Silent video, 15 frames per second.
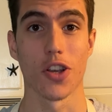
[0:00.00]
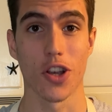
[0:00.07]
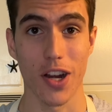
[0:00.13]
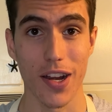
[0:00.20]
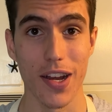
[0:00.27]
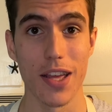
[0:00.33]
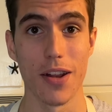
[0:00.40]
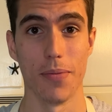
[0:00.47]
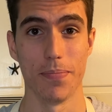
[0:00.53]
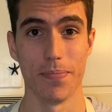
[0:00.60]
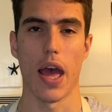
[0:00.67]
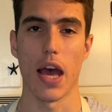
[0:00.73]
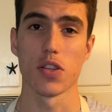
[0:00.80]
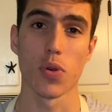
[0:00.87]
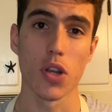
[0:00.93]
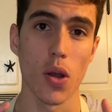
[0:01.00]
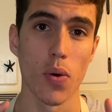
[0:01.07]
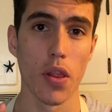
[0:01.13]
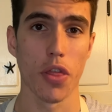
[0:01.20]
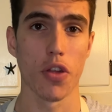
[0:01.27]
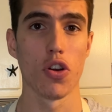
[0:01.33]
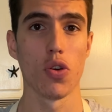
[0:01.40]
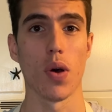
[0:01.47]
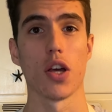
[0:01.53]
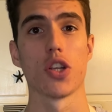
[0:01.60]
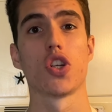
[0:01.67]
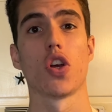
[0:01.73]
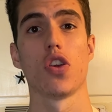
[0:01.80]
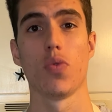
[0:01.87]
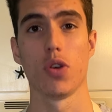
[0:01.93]
you're going to need them. As we're going through, I'll
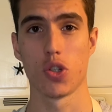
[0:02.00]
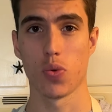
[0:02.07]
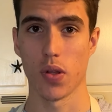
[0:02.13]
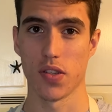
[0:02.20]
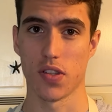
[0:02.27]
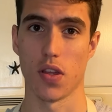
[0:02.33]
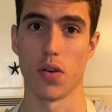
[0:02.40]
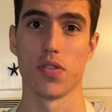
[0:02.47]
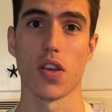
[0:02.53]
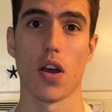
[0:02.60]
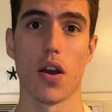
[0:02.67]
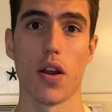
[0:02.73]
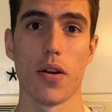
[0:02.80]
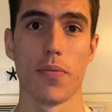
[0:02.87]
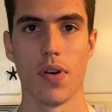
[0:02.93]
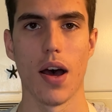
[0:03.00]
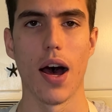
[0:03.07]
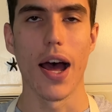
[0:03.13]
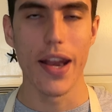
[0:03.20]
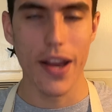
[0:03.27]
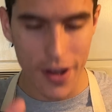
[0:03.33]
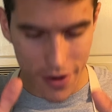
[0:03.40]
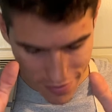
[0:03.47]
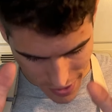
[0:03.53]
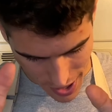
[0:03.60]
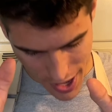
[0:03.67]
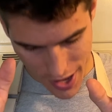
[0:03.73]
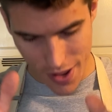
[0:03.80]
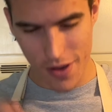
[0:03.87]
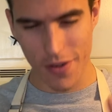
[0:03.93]
show you which ones those are. I know,
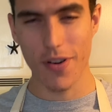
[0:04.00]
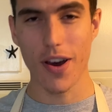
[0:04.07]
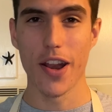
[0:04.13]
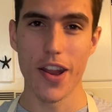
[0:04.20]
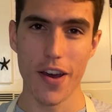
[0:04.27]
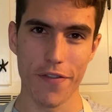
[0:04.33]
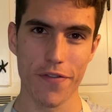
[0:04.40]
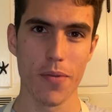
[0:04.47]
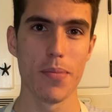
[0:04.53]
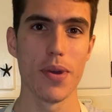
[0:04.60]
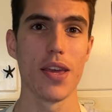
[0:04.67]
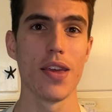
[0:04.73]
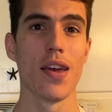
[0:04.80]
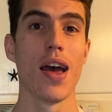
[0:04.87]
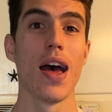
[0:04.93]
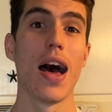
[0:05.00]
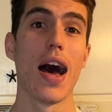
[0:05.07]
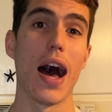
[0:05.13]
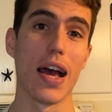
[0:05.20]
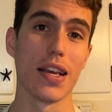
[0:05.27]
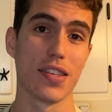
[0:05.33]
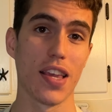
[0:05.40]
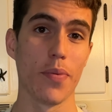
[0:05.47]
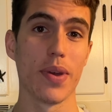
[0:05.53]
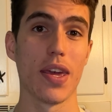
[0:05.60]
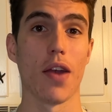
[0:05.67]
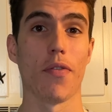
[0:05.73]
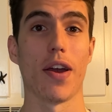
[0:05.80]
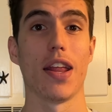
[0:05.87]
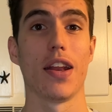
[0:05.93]
enough from me. I say we
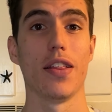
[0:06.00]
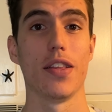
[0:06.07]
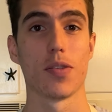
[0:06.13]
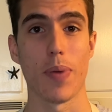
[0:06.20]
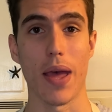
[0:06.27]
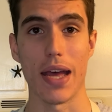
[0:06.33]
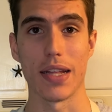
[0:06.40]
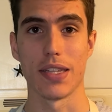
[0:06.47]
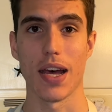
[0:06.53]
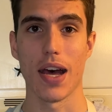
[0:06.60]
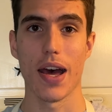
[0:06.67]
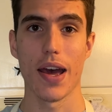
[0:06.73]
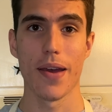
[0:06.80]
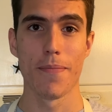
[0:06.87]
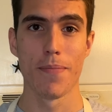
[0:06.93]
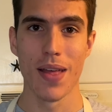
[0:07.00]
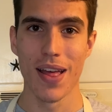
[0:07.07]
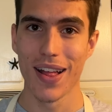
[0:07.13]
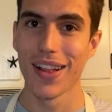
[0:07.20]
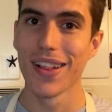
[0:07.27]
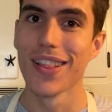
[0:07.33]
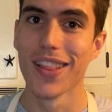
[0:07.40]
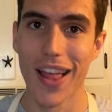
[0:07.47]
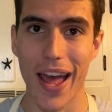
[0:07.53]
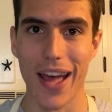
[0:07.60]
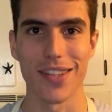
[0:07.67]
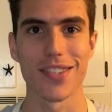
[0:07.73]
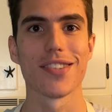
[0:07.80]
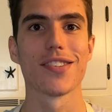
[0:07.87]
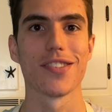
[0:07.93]
get right into this pad thai.
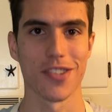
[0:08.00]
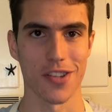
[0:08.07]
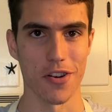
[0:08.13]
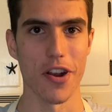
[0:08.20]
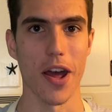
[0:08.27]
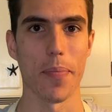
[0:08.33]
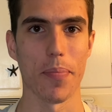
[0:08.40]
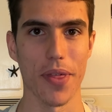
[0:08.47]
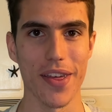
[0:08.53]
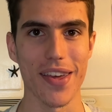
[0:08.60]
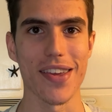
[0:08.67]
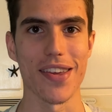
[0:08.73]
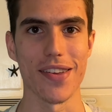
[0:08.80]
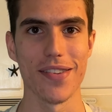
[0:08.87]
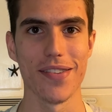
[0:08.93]
Let's turn up the heat.